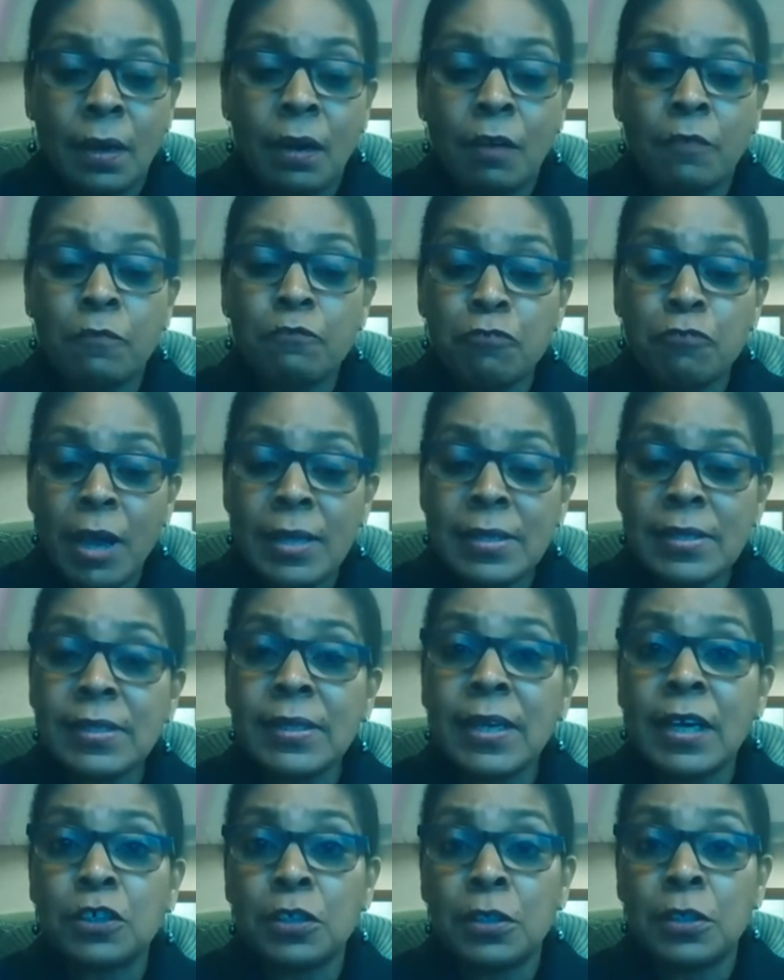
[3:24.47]
of
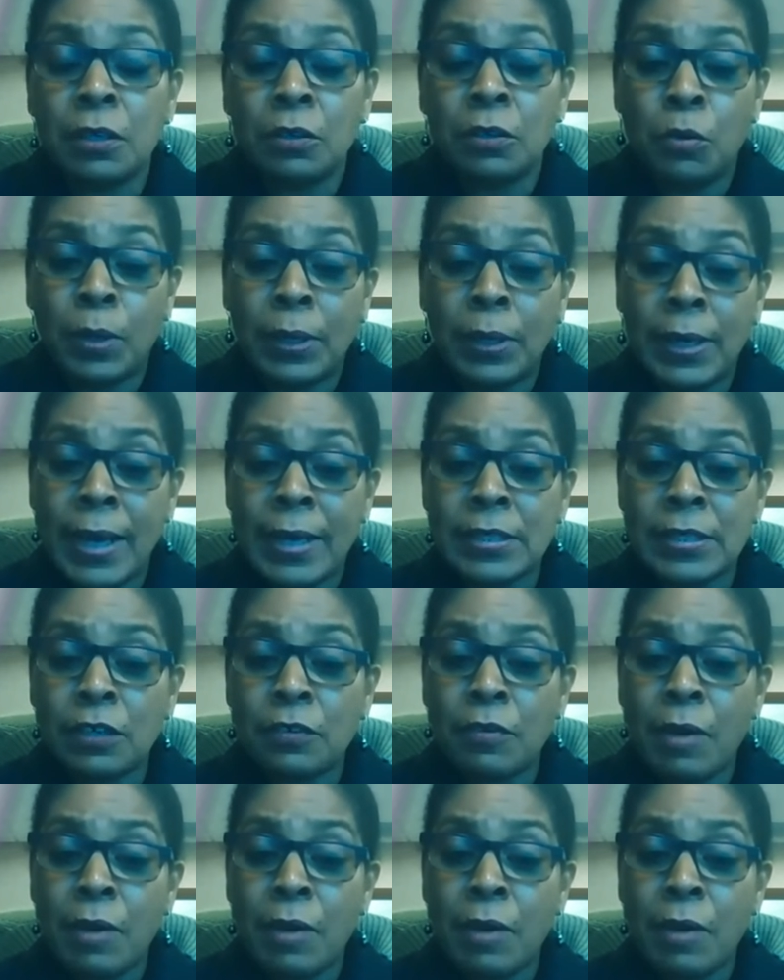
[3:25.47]
transnational organized